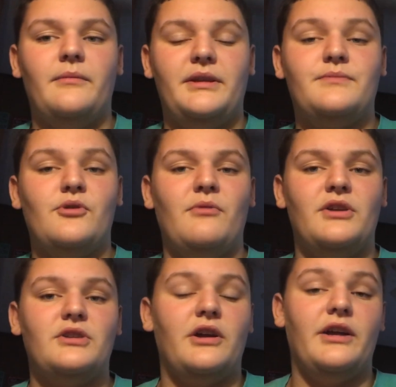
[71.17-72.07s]
He's pretty
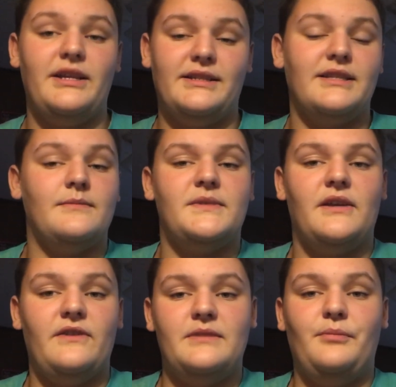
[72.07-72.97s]
much, he says
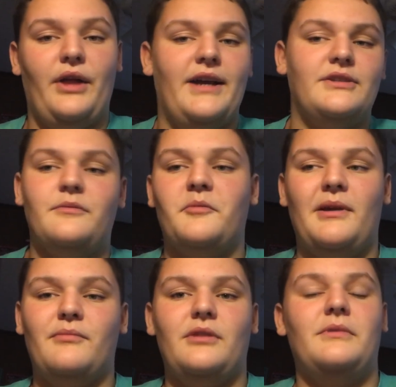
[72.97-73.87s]
himself, he's Black
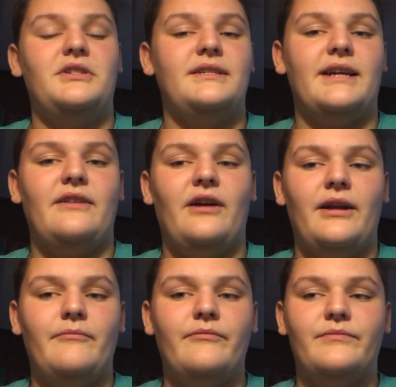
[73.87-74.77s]
Superman, pretty much. He's got, like,